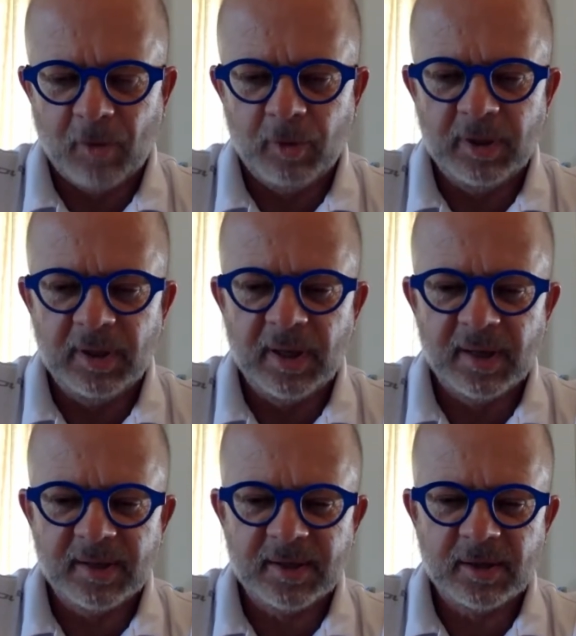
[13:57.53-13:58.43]
within
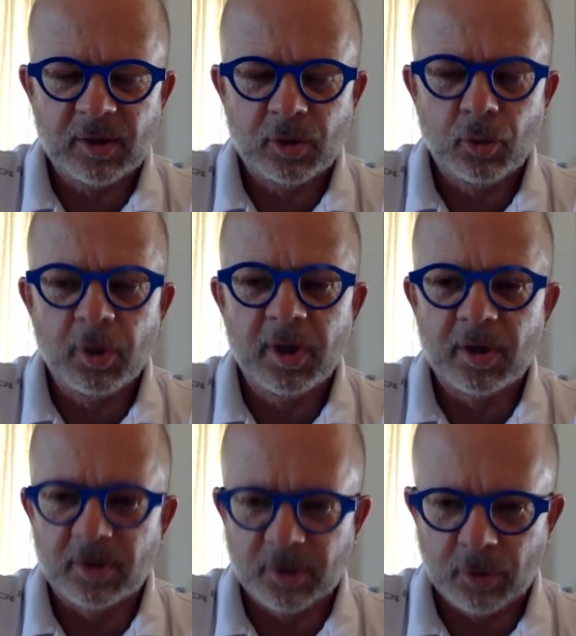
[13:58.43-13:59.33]
next 2
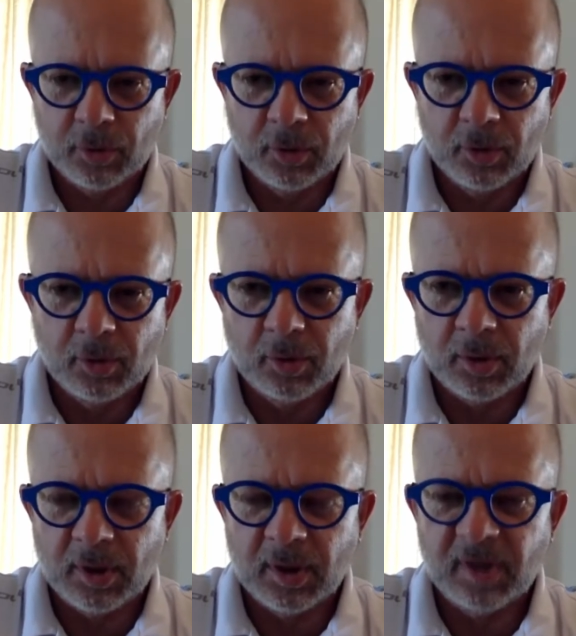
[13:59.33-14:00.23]
years, to
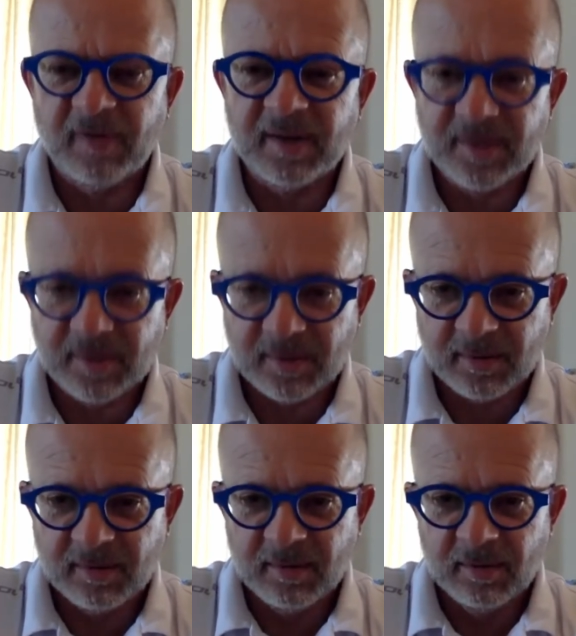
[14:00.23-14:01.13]
do advanced,
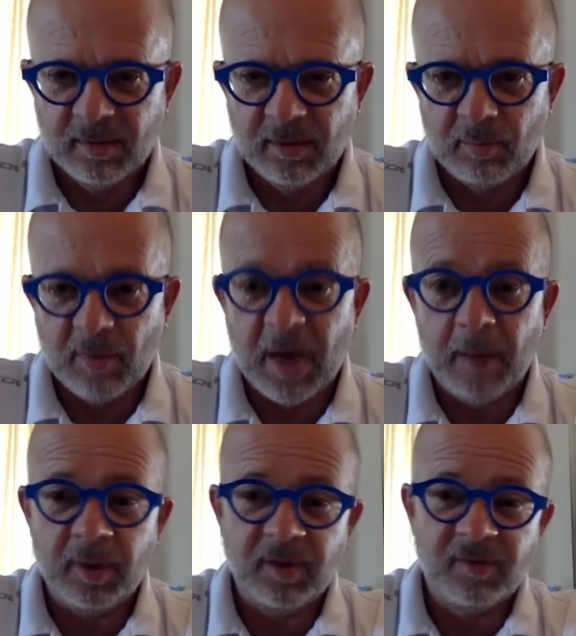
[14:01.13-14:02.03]

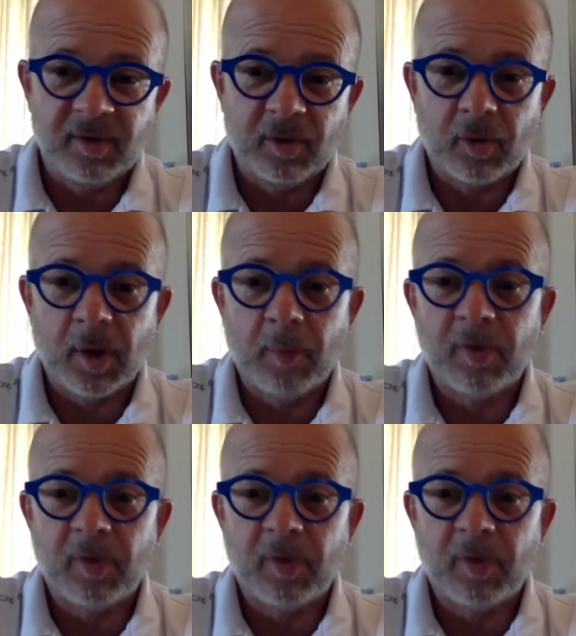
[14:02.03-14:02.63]
maybe even try